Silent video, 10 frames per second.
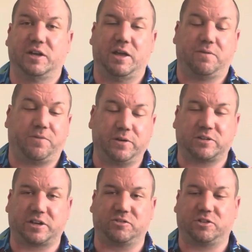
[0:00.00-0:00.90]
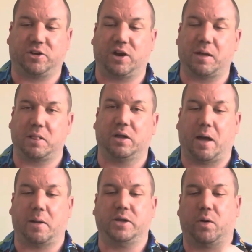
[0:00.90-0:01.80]
It feels like it's got
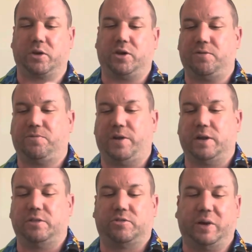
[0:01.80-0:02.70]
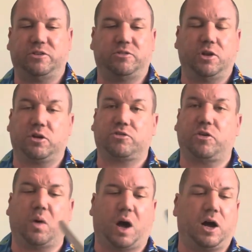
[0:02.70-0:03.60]
a good feel into it. It's not
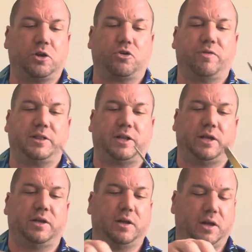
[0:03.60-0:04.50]
too hard already.